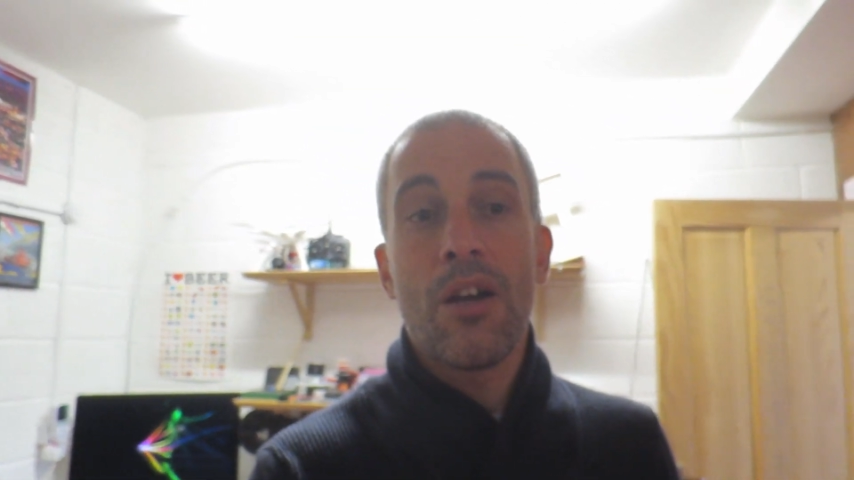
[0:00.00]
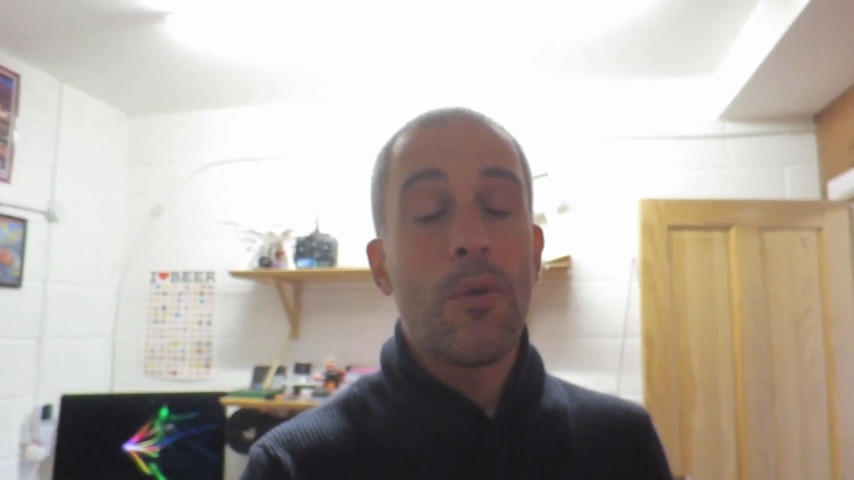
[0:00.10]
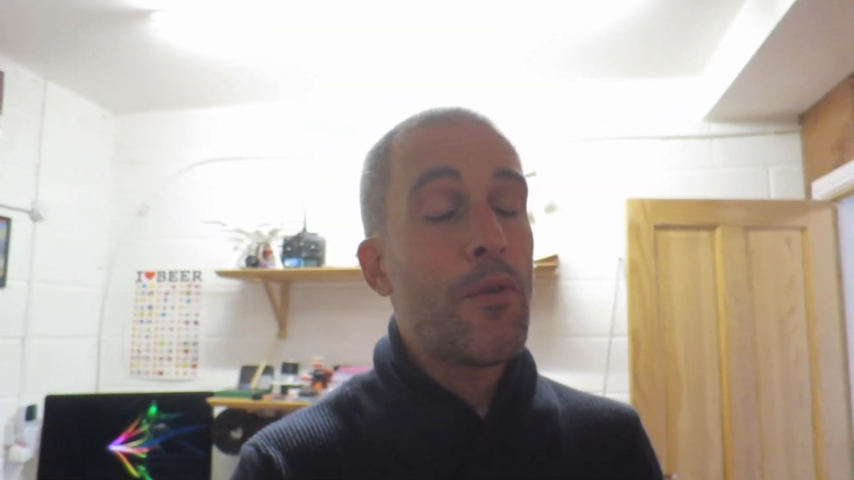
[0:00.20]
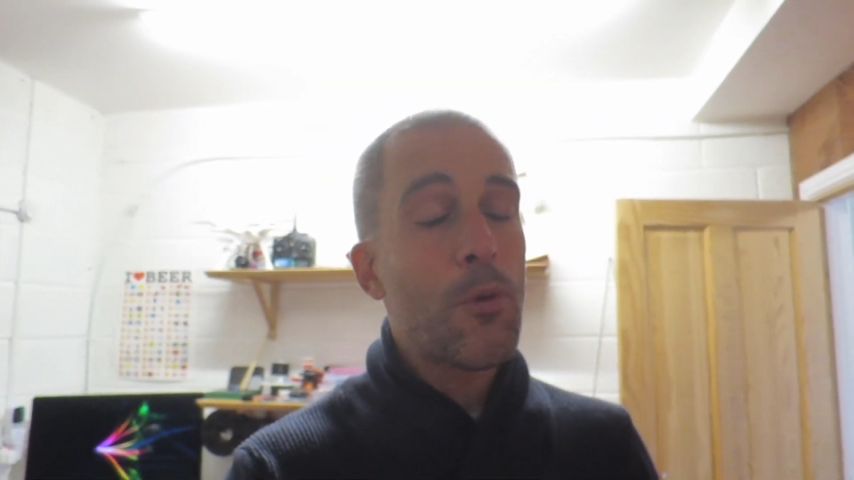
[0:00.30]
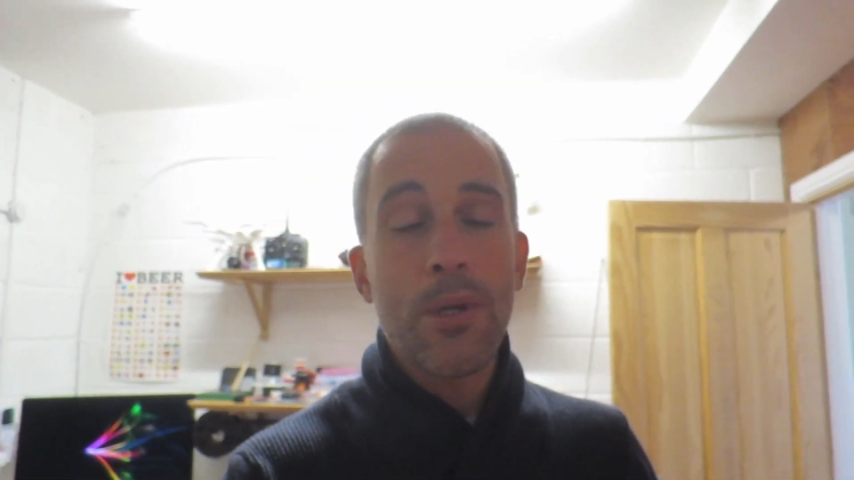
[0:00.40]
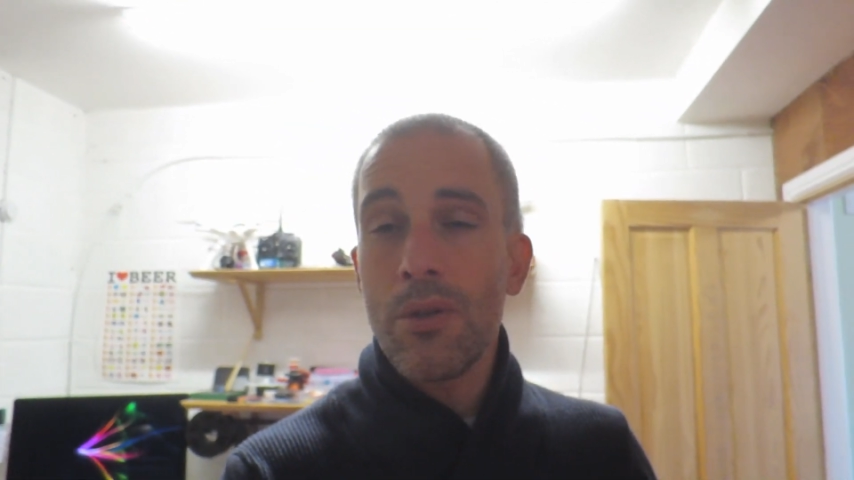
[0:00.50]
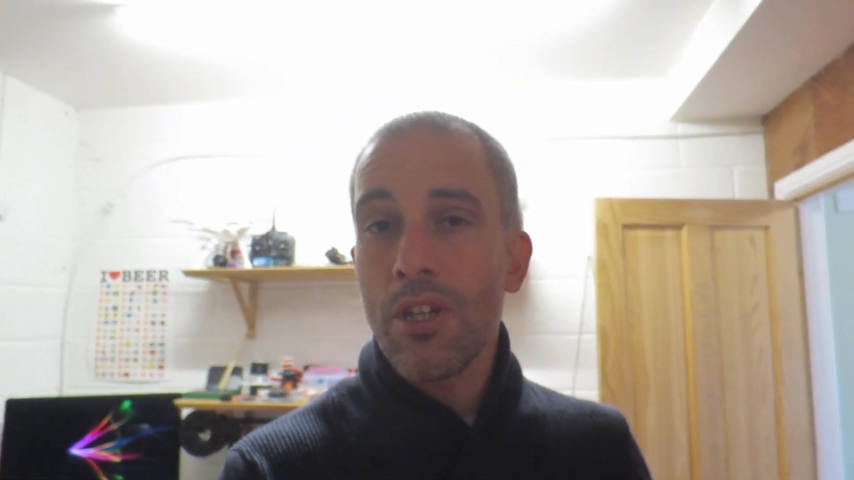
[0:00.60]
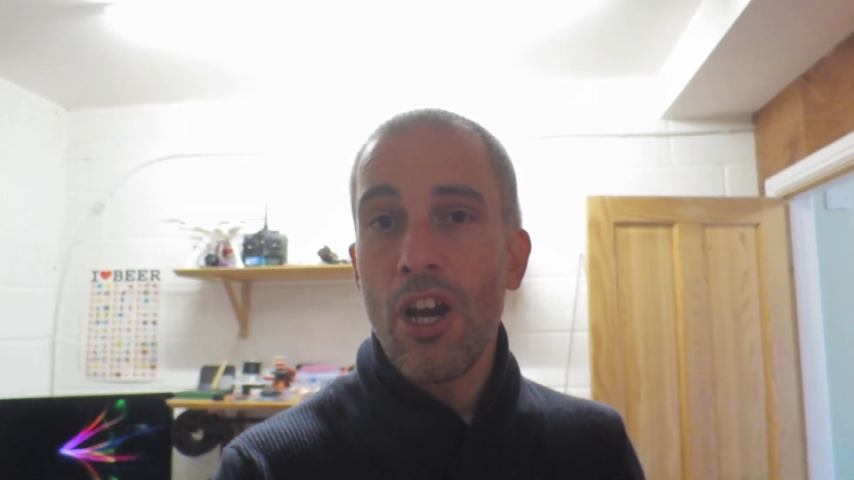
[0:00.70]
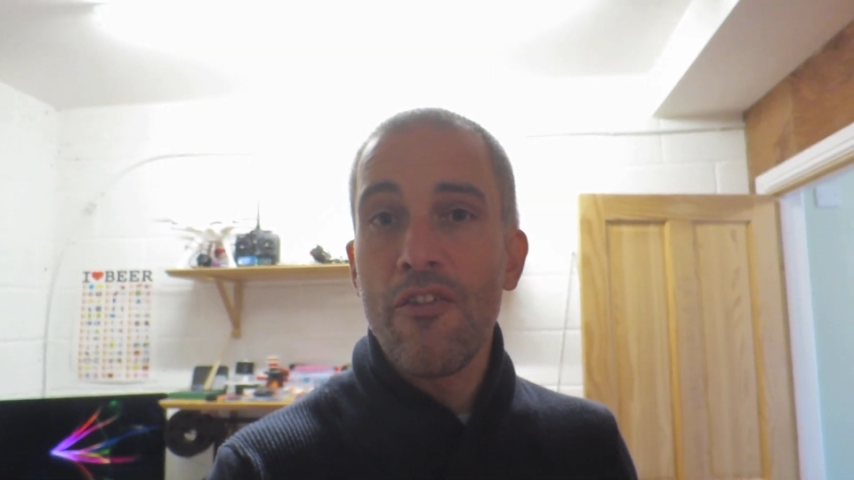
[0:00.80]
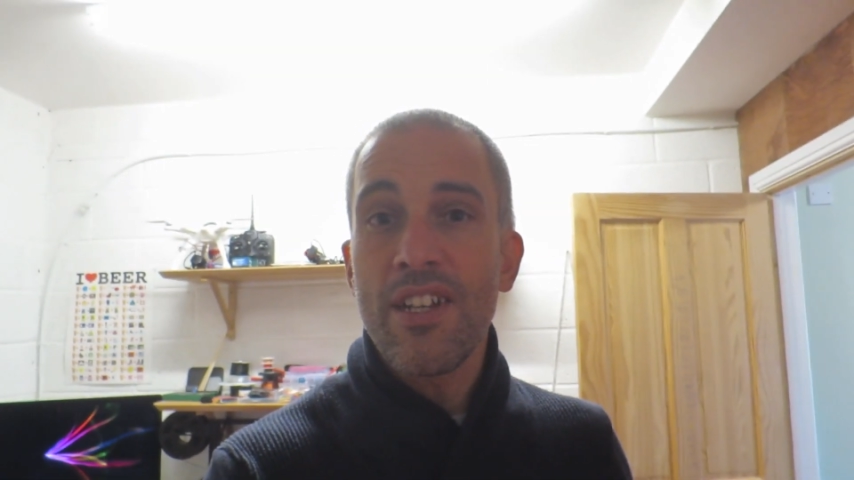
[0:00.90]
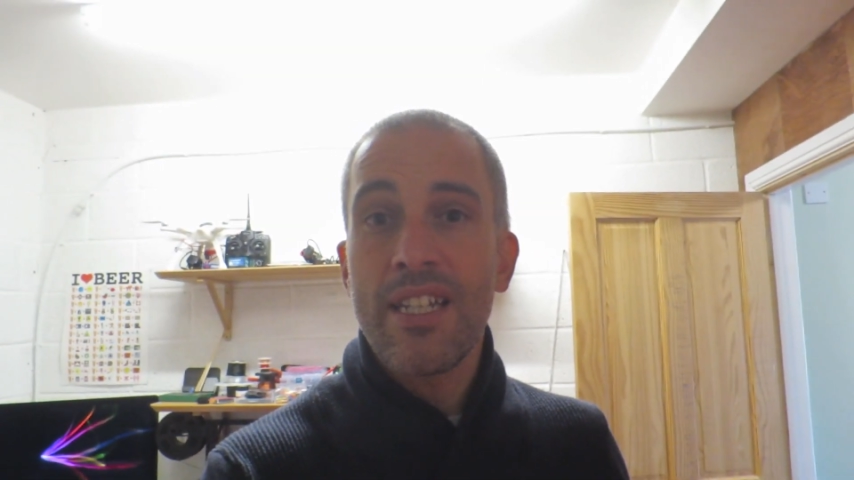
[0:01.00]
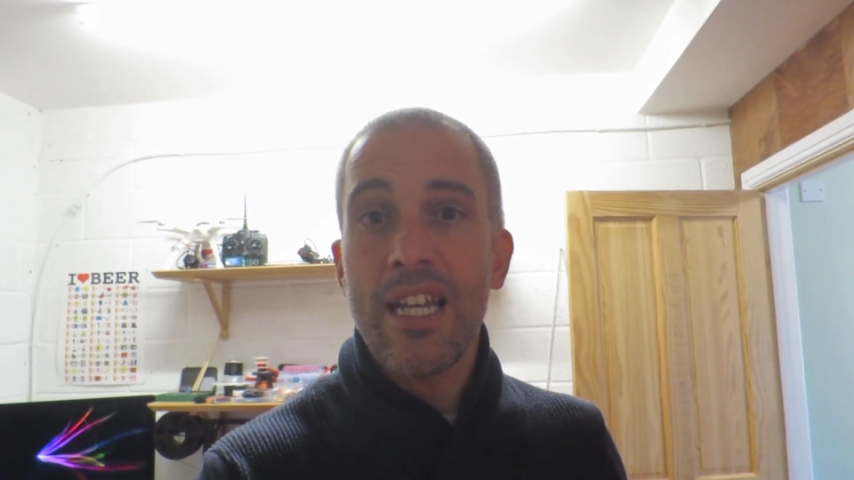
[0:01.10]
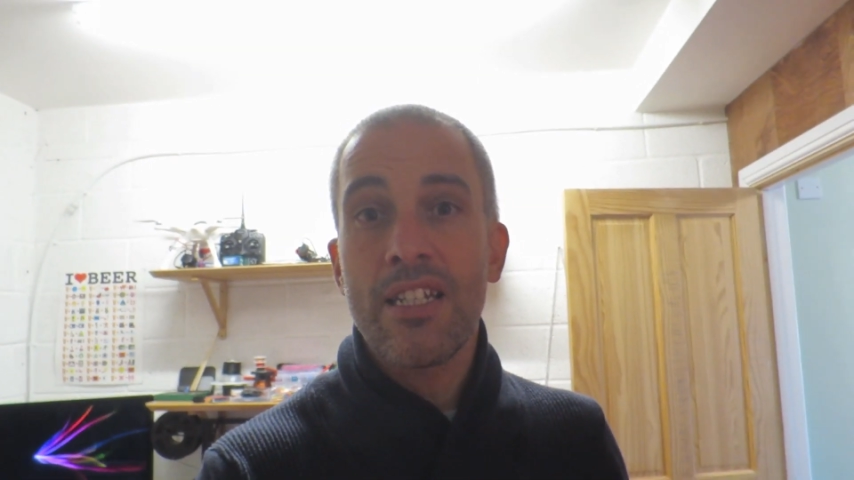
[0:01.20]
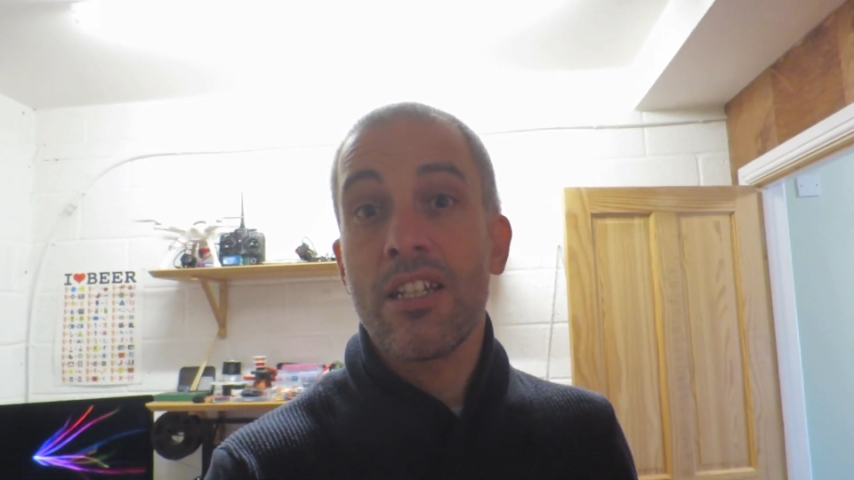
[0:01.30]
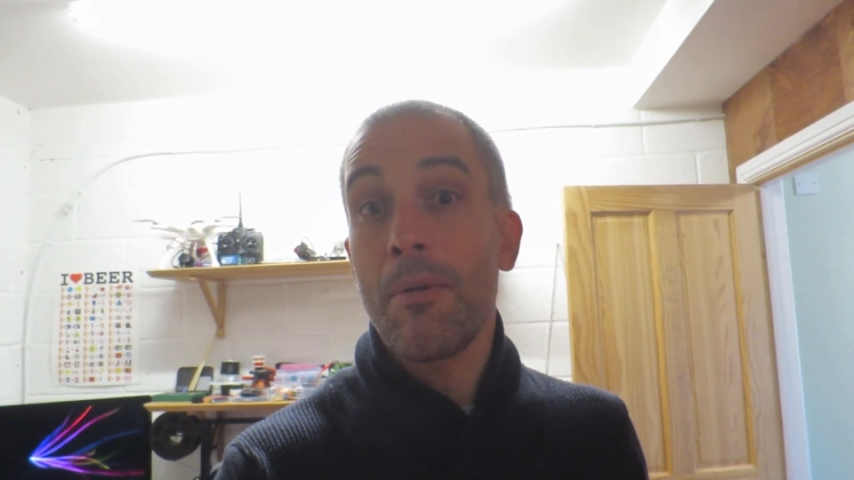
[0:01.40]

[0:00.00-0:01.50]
we've all been doing the COVID tests,